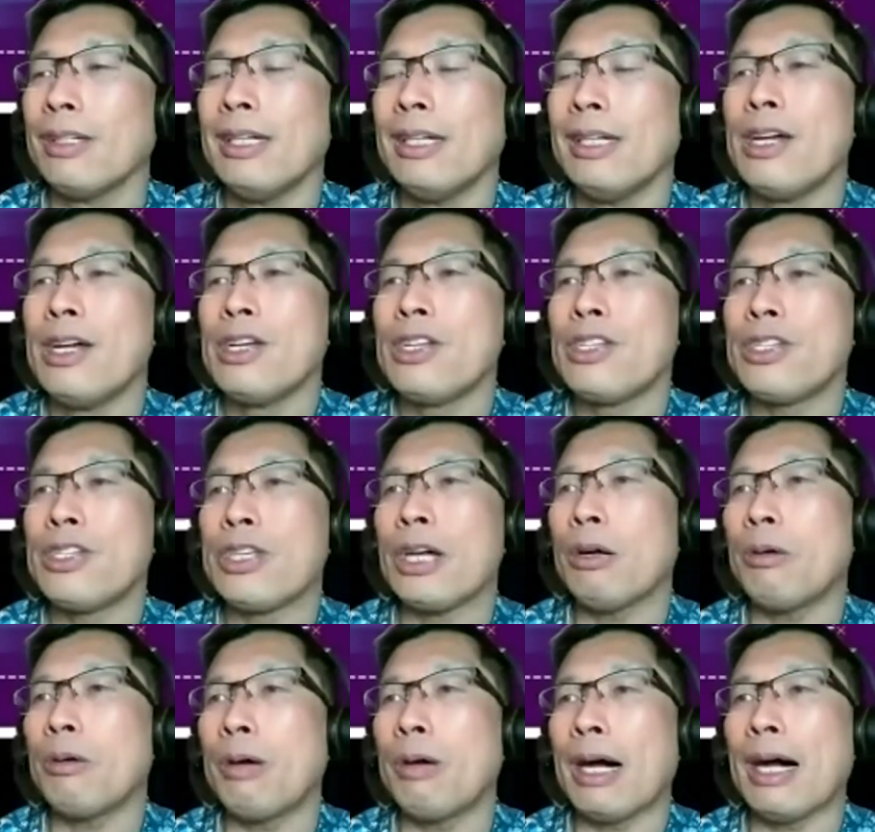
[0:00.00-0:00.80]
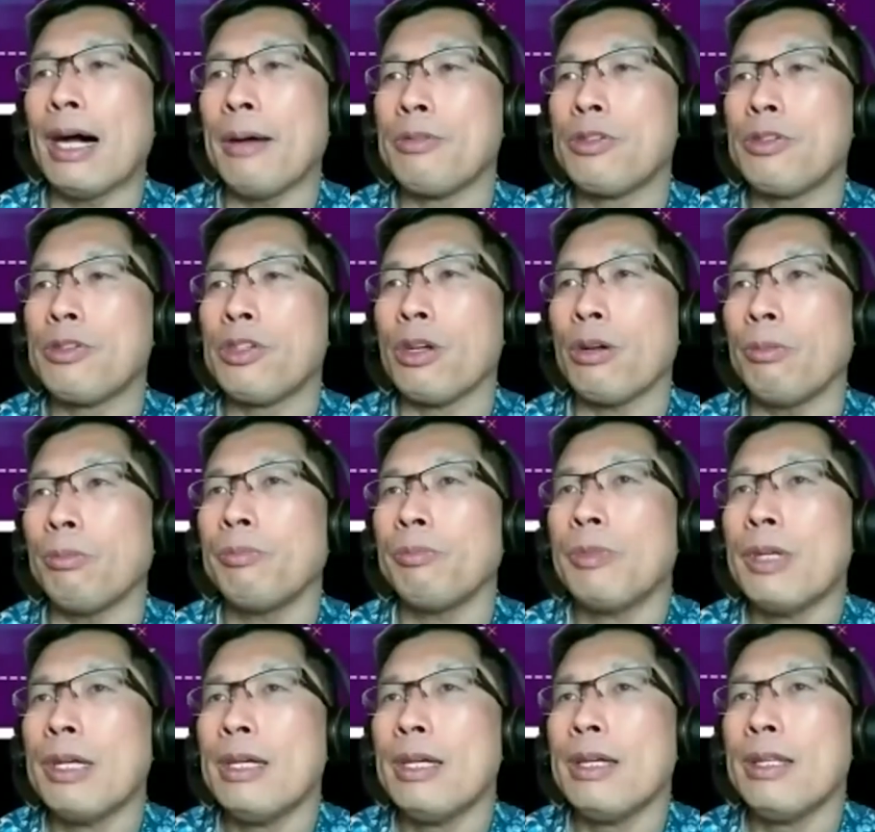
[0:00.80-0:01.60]
So, uh, so
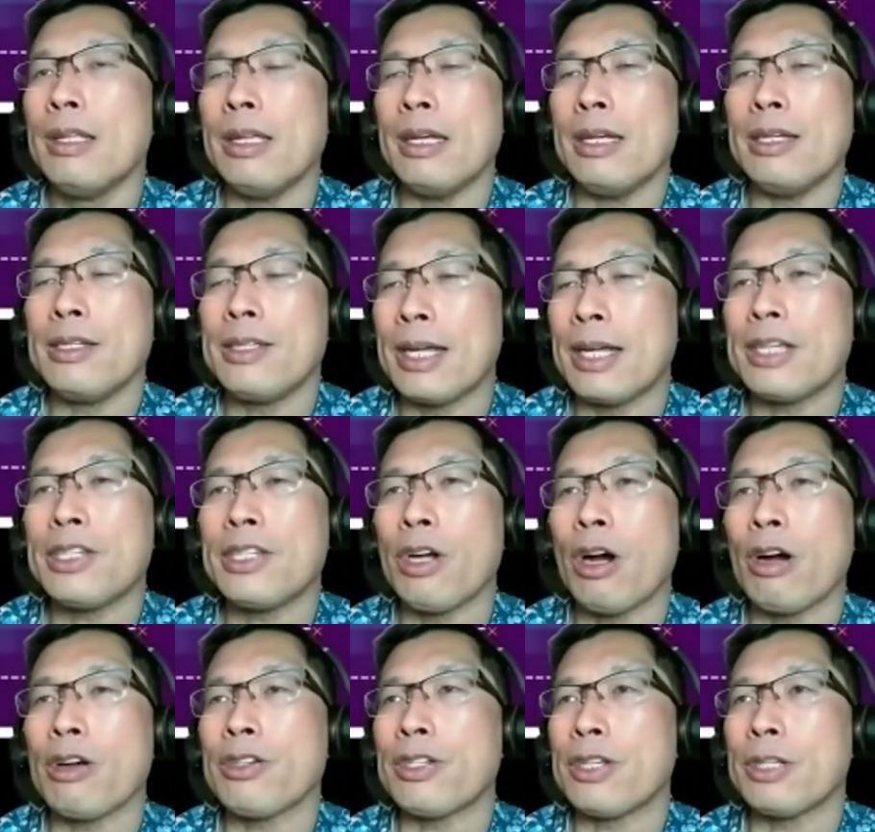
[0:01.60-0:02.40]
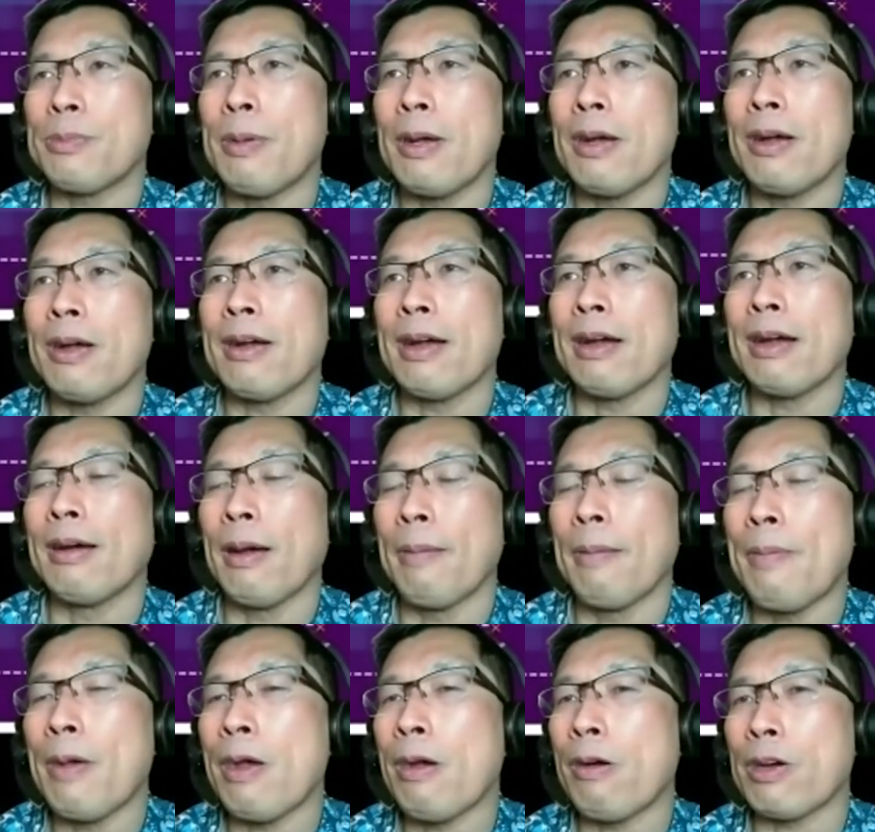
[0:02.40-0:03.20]
the six stars as,
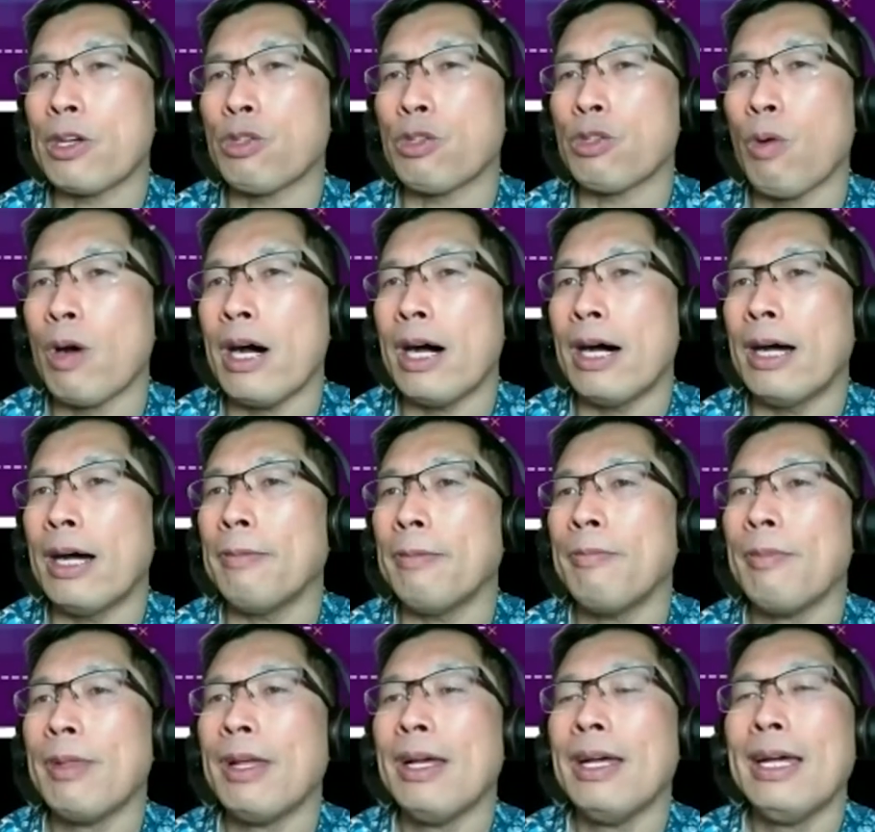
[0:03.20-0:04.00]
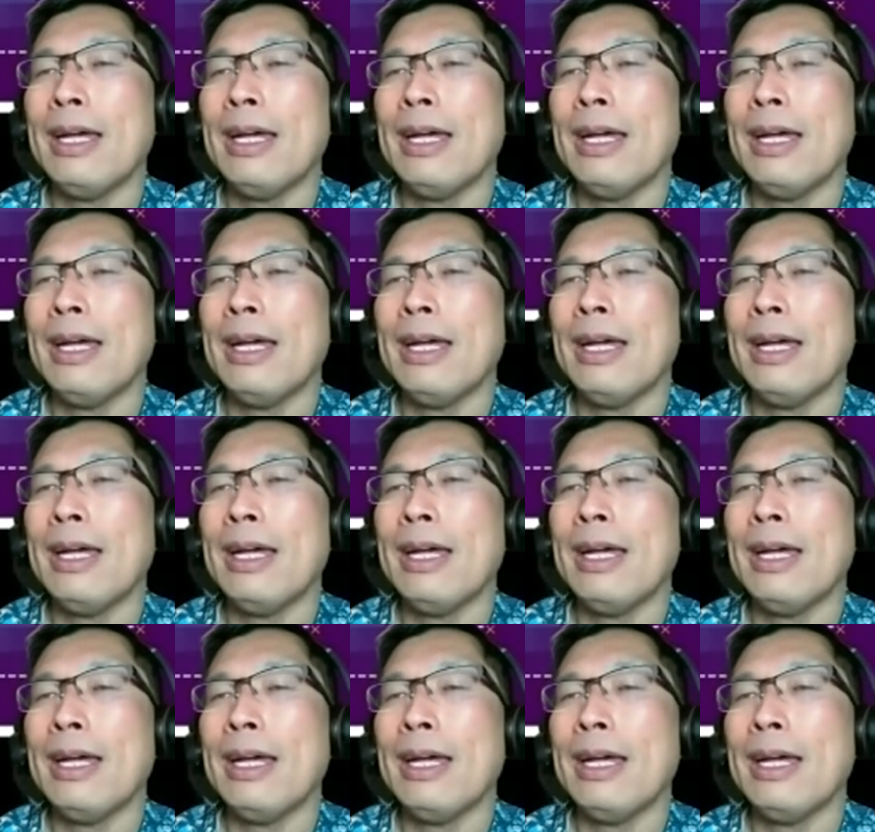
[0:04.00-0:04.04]
appear as one.